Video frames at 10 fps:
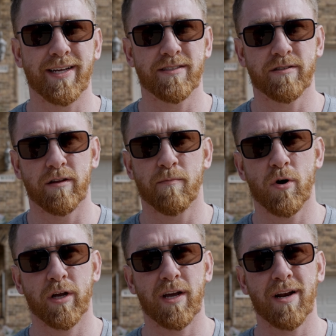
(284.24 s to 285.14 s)
get this on the
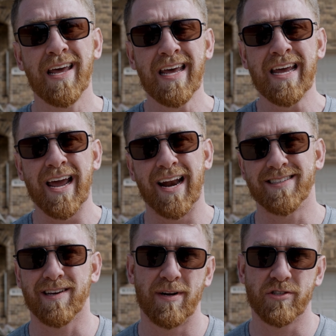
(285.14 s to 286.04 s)
market. And
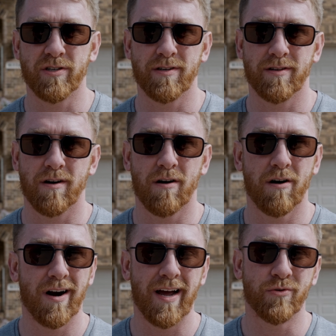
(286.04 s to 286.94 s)
as I mentioned in the car,
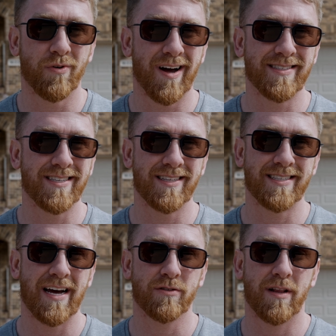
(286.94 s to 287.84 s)
I do not see
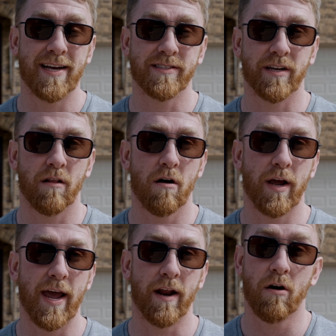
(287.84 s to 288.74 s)
this house lasting
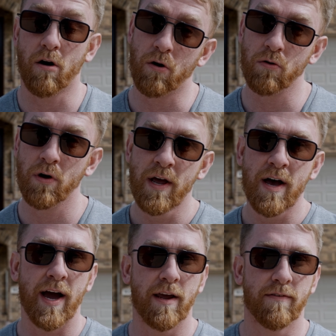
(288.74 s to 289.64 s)
long at all.
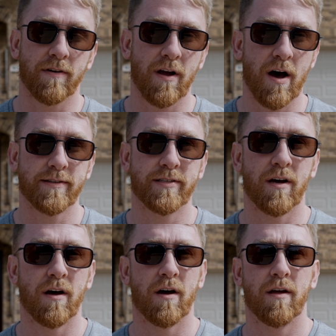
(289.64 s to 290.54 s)
I I even got
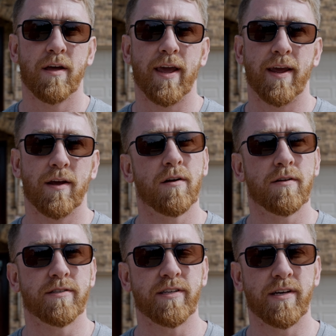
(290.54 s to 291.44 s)
a
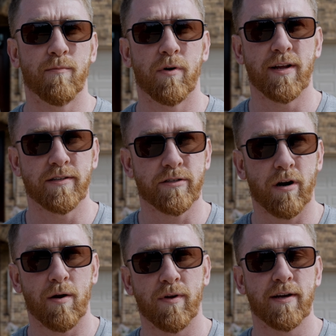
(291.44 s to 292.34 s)
DM on
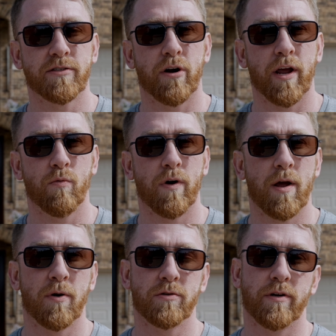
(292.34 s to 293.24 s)
Instagram yesterday when
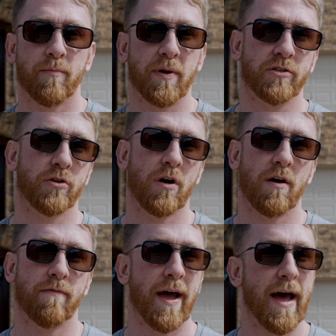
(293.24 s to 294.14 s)
I posted a picture
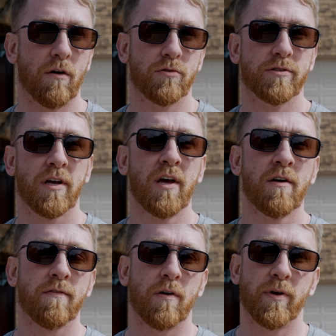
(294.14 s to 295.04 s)
of the house
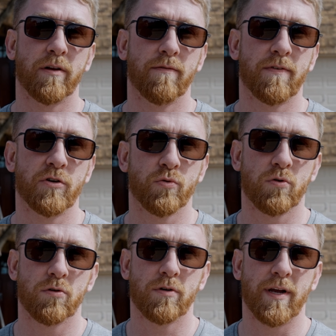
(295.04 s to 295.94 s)
from an
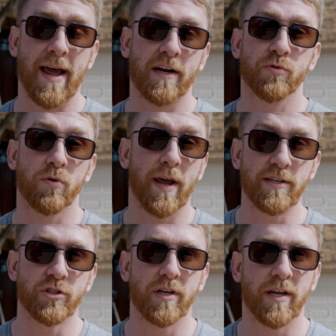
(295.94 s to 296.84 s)
individual, an actual
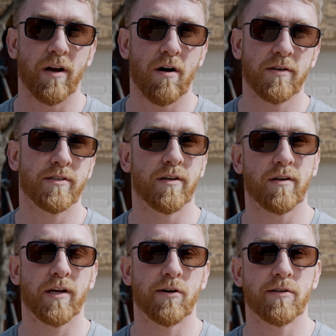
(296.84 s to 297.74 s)
agent in
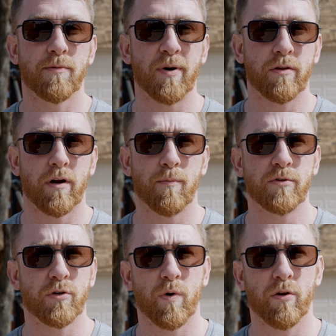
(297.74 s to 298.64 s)
Austin, curious about the
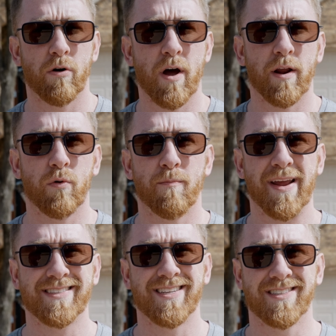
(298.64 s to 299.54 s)
numbers on whether or not it would
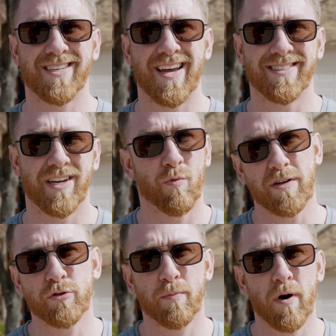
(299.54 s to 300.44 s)
make sense as a rental